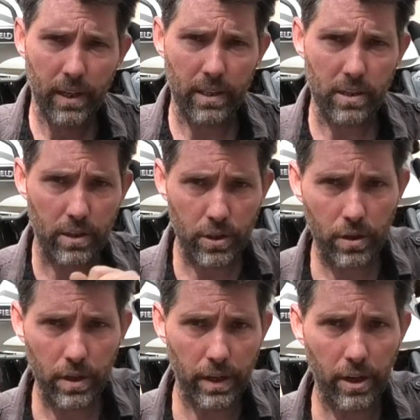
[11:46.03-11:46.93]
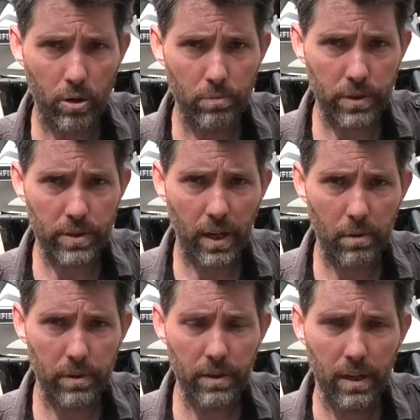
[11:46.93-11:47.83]
it's like turning your helm to
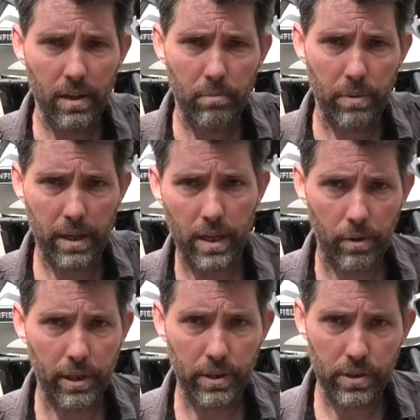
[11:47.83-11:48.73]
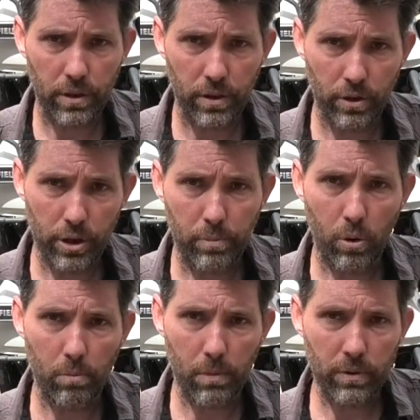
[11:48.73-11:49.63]
starboard, but then going astern on your
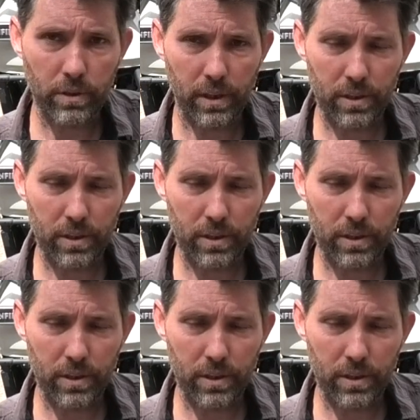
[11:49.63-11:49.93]
port motor.